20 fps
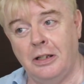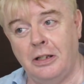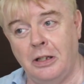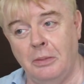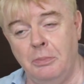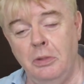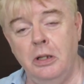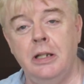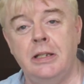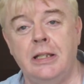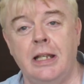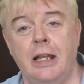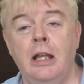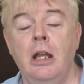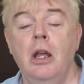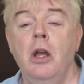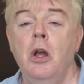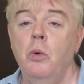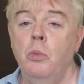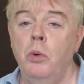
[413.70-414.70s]
community,
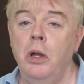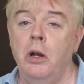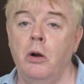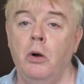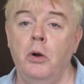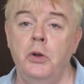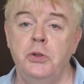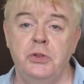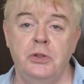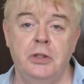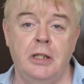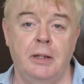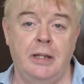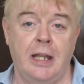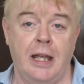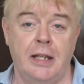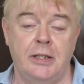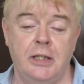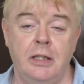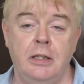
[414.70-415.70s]
we are also
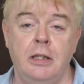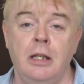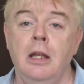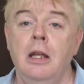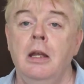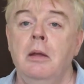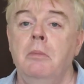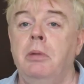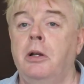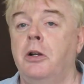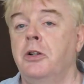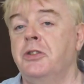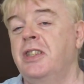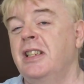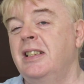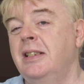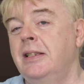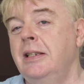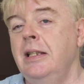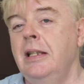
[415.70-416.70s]
detested because
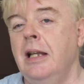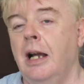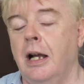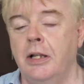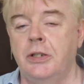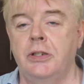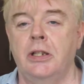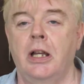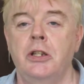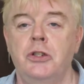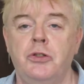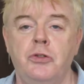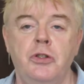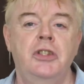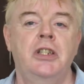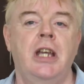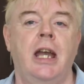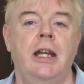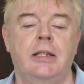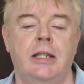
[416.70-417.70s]
they see us as
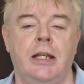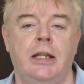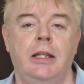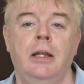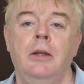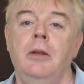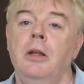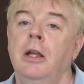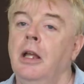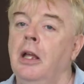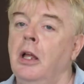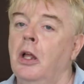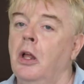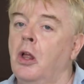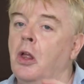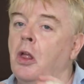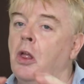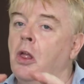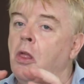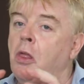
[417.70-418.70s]
rejecting
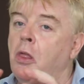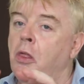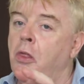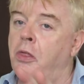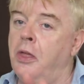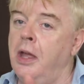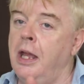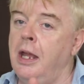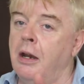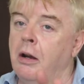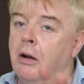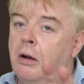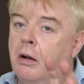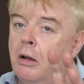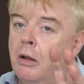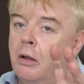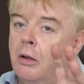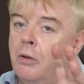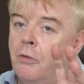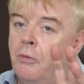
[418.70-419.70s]
their
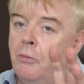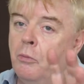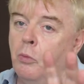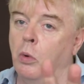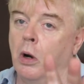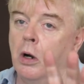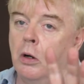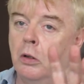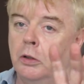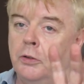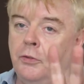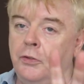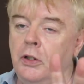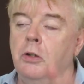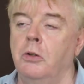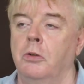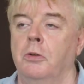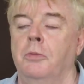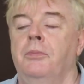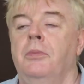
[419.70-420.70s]

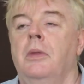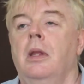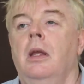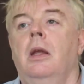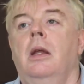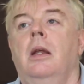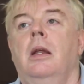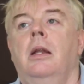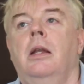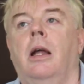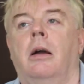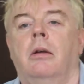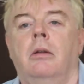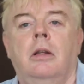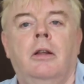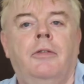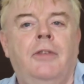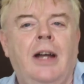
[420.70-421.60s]
worldview. Now, the